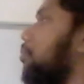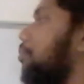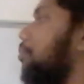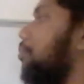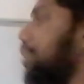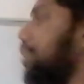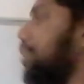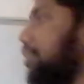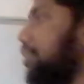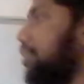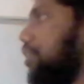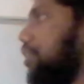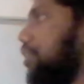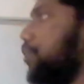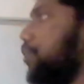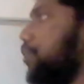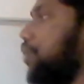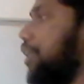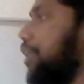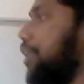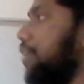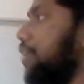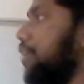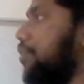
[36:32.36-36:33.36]
mix this
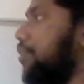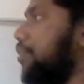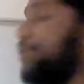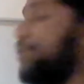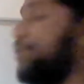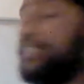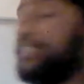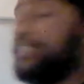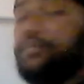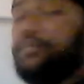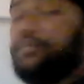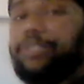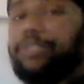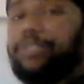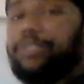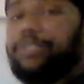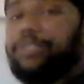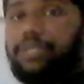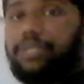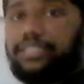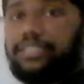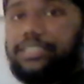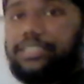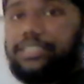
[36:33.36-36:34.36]
one, there will be some H
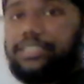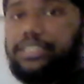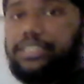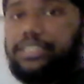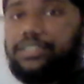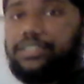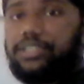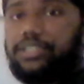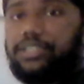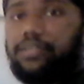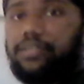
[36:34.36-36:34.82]
plus that is